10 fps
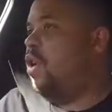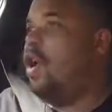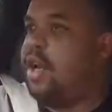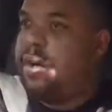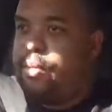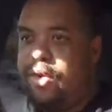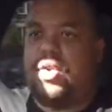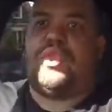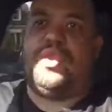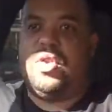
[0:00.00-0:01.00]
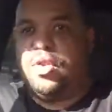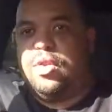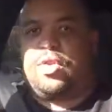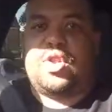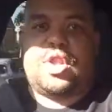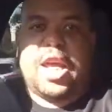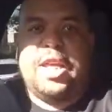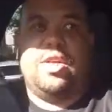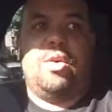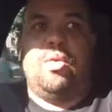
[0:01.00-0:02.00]
I didn't want to just
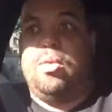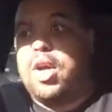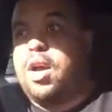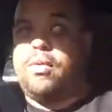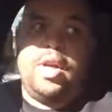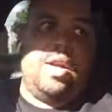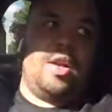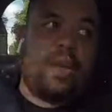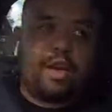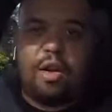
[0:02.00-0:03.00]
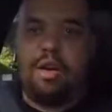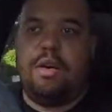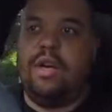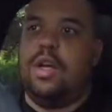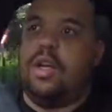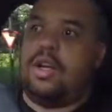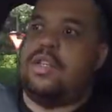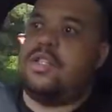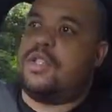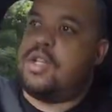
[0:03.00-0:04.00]
say, oh yeah, I really like the car,
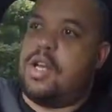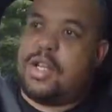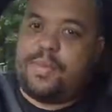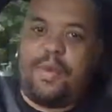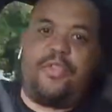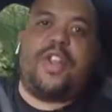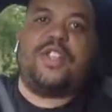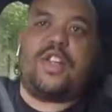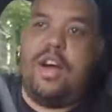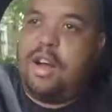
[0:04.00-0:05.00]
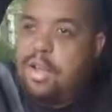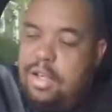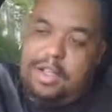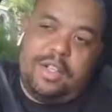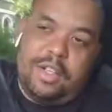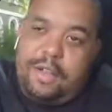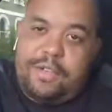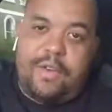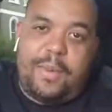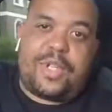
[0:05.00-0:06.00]
because it's my friend's car. It's
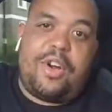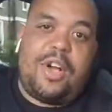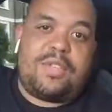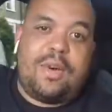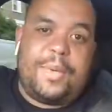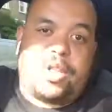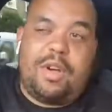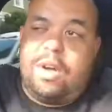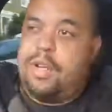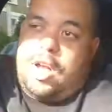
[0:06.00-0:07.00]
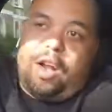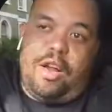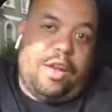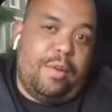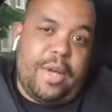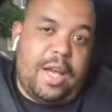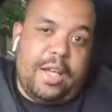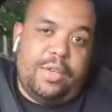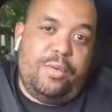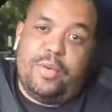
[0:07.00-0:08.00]
a rubbish car, it's a rubbish car. I can't help that.
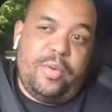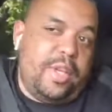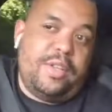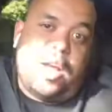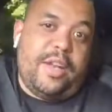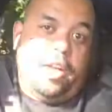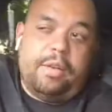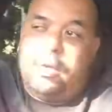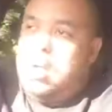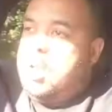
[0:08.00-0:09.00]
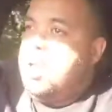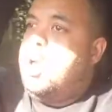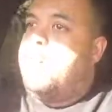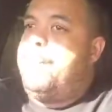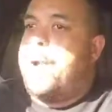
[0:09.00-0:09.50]
You bought it, I didn't.